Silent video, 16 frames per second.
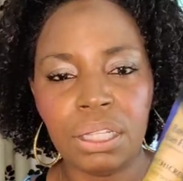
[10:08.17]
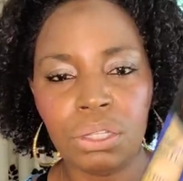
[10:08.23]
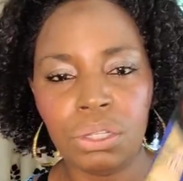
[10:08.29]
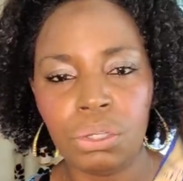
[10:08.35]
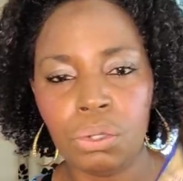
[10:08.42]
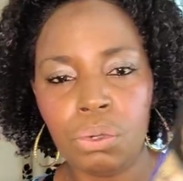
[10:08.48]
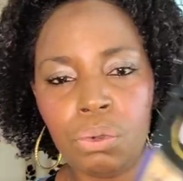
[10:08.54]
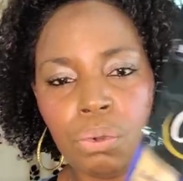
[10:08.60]
the
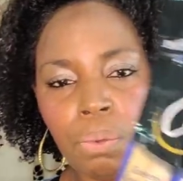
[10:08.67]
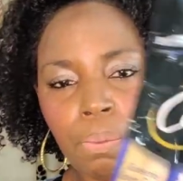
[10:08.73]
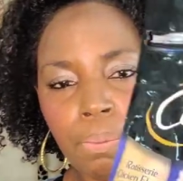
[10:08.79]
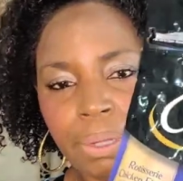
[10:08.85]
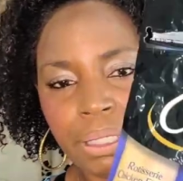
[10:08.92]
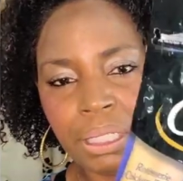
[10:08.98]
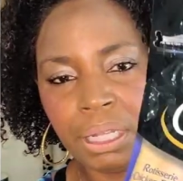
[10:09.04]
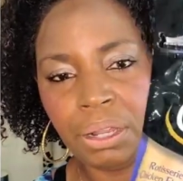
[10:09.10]
new
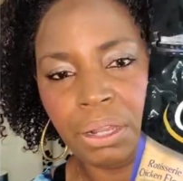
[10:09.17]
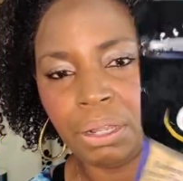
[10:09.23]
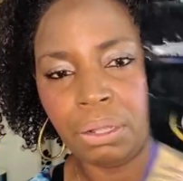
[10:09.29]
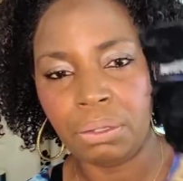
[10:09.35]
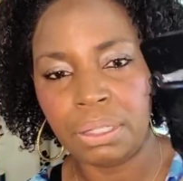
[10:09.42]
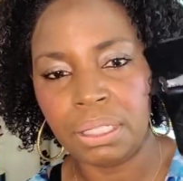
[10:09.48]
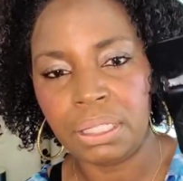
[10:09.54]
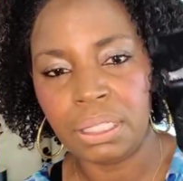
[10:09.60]

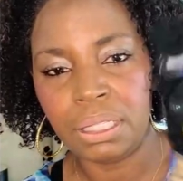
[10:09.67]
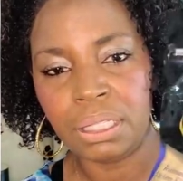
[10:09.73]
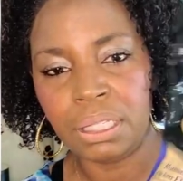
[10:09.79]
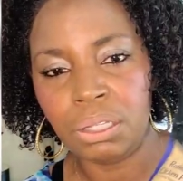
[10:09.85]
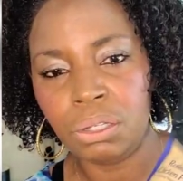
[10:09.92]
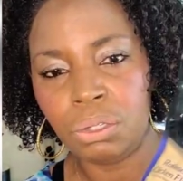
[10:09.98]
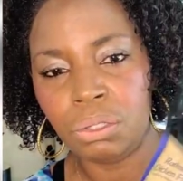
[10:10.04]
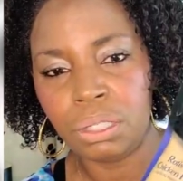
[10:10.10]
material. This is
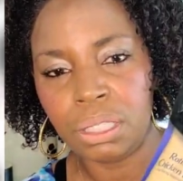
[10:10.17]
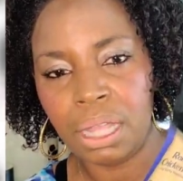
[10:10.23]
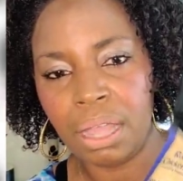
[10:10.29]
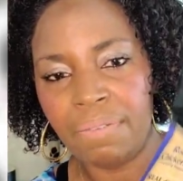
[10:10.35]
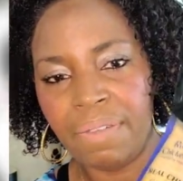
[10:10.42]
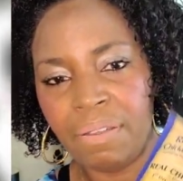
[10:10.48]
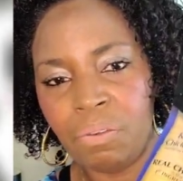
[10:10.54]
the new stuff.